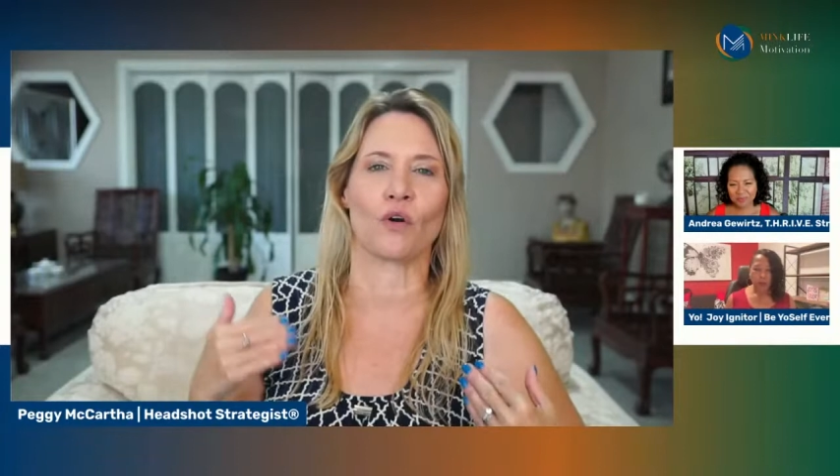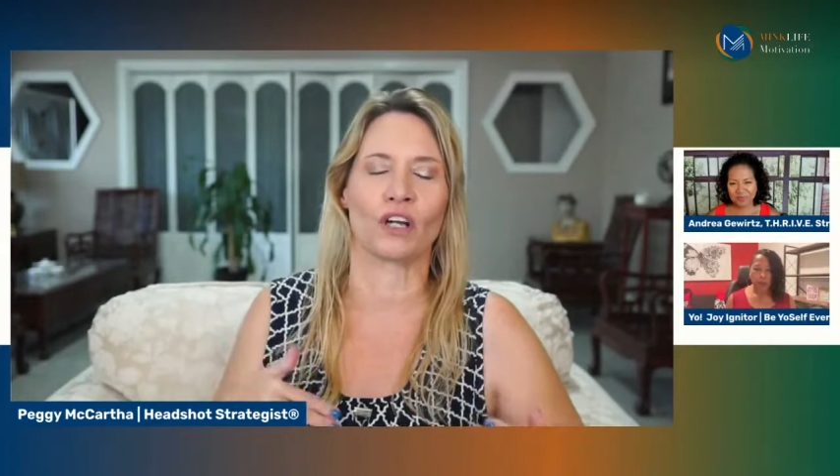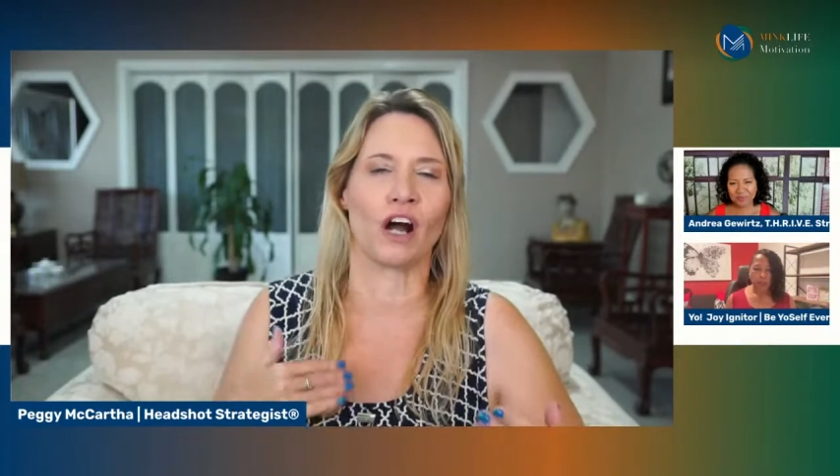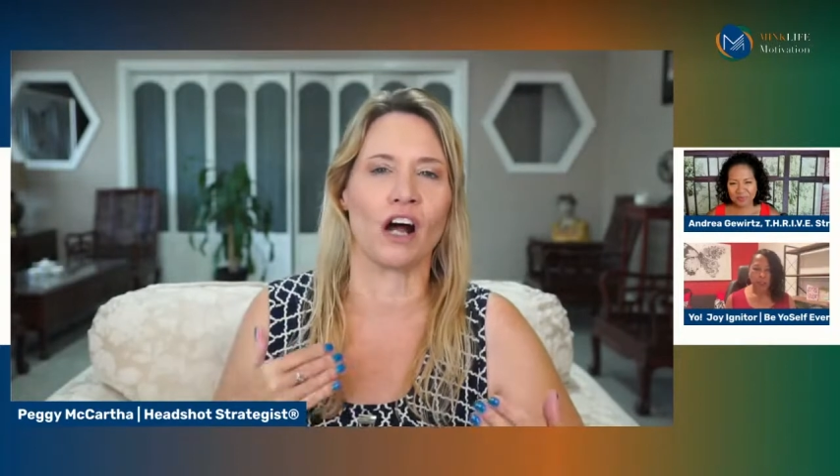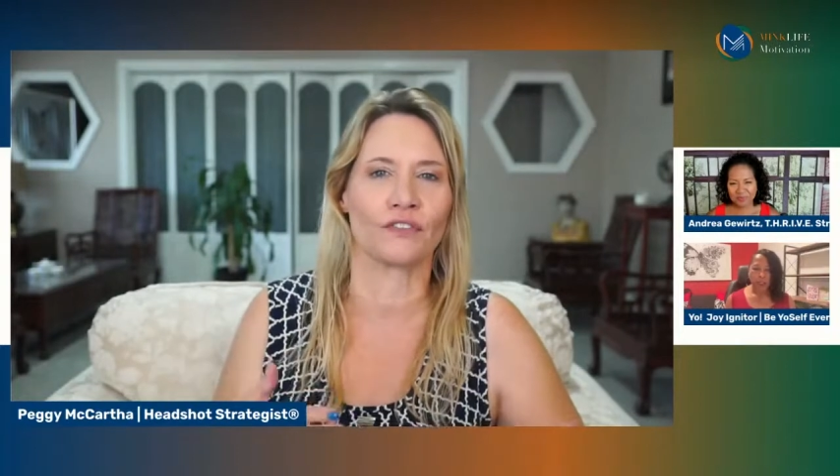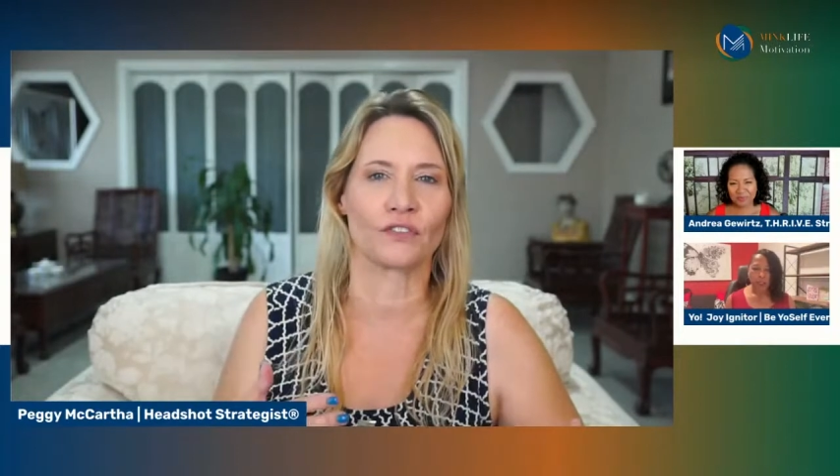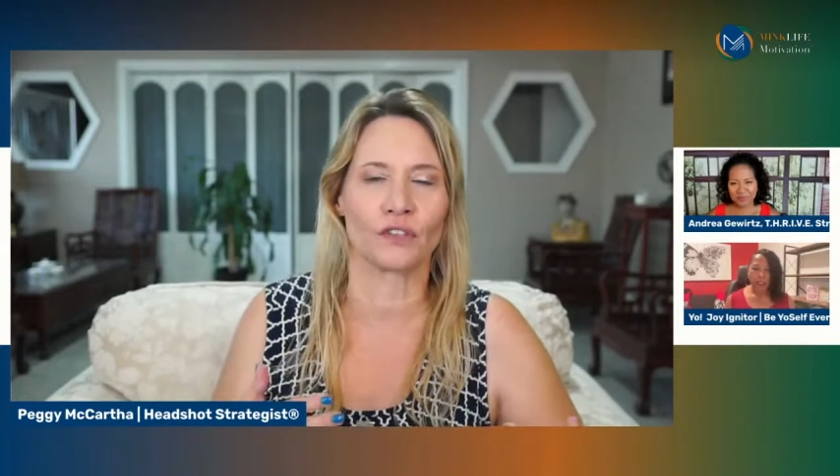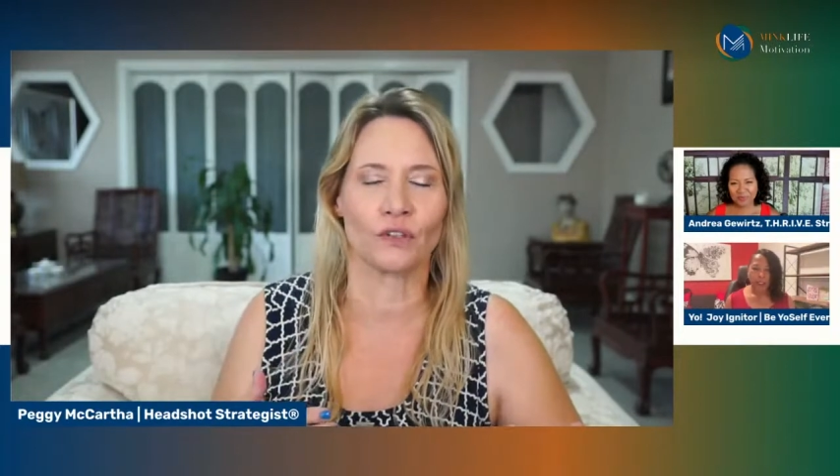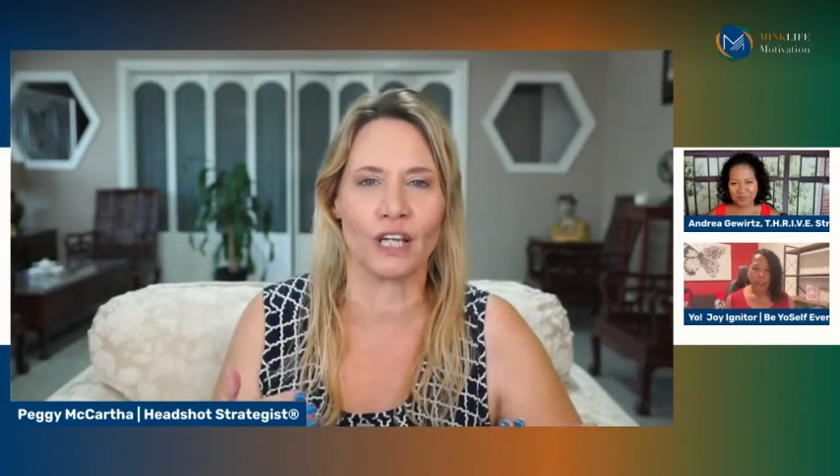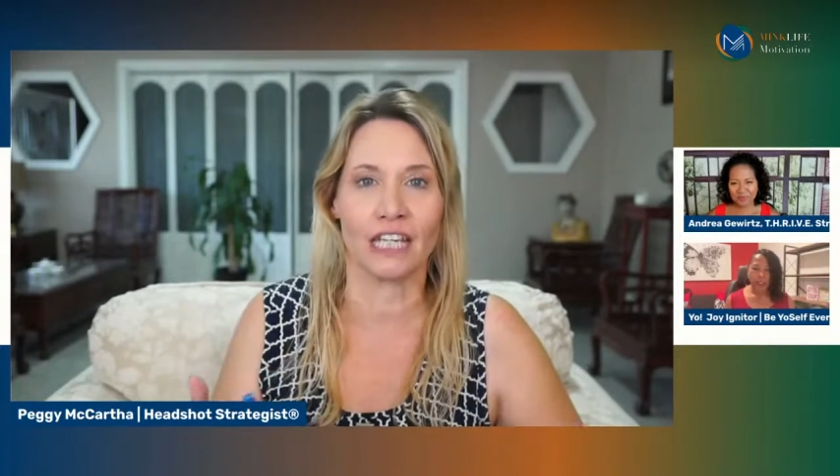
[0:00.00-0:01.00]
or gone
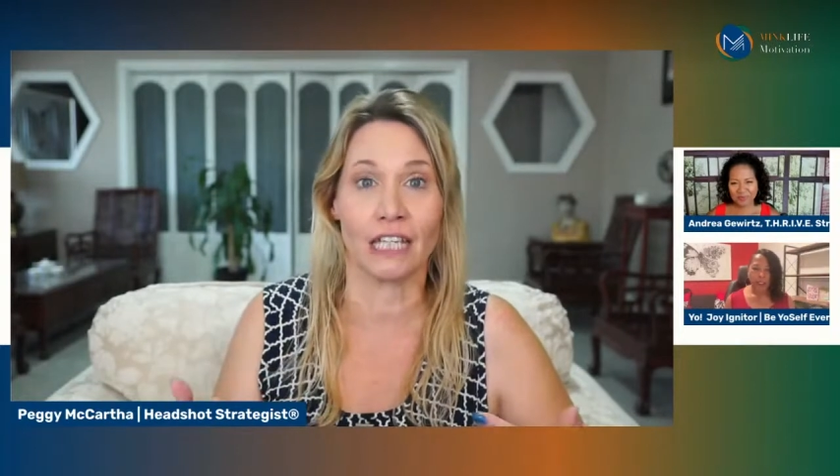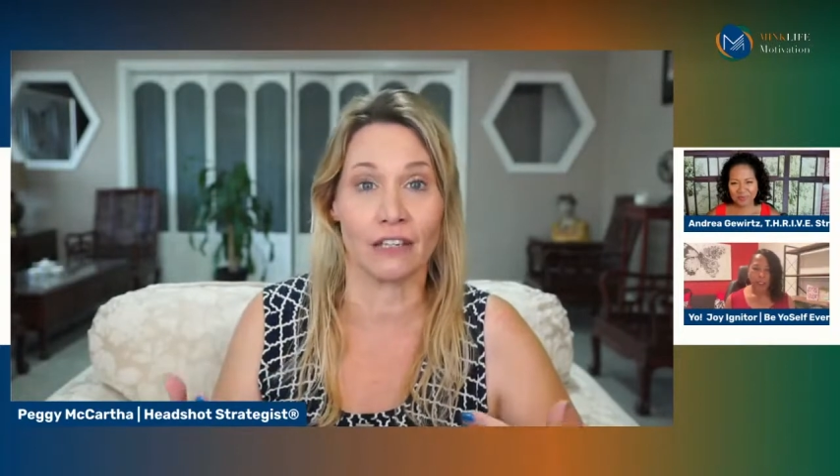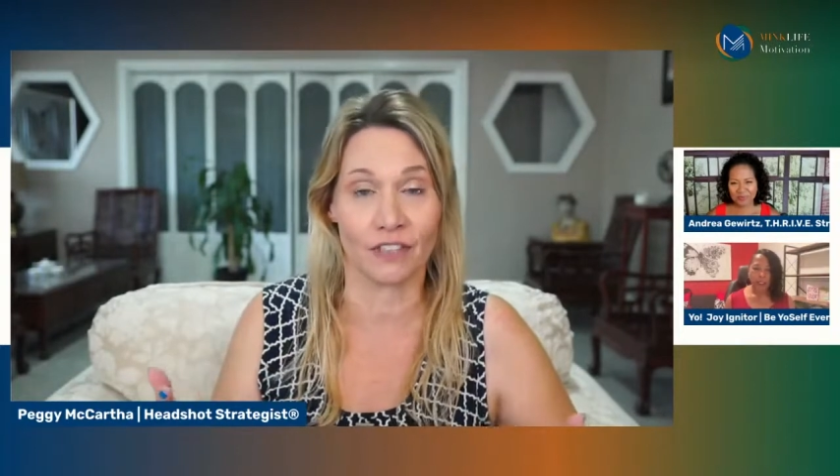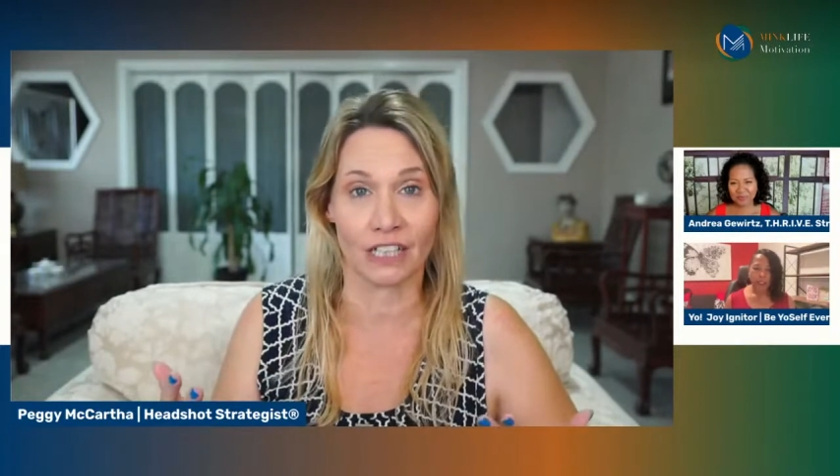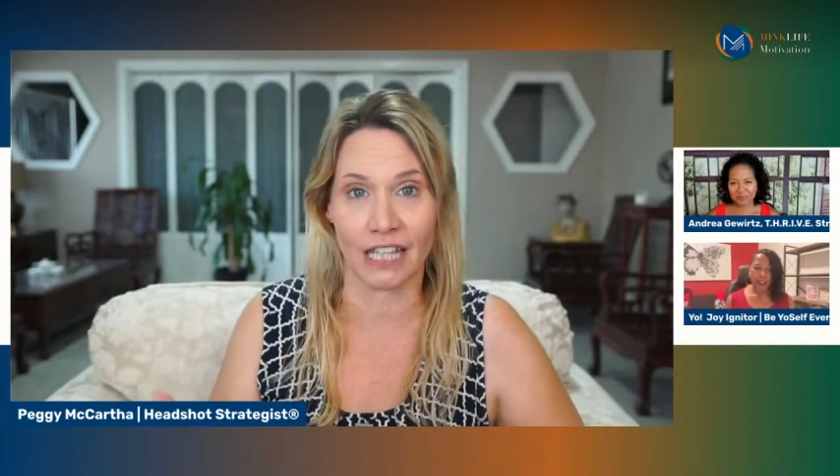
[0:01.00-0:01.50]
through any of the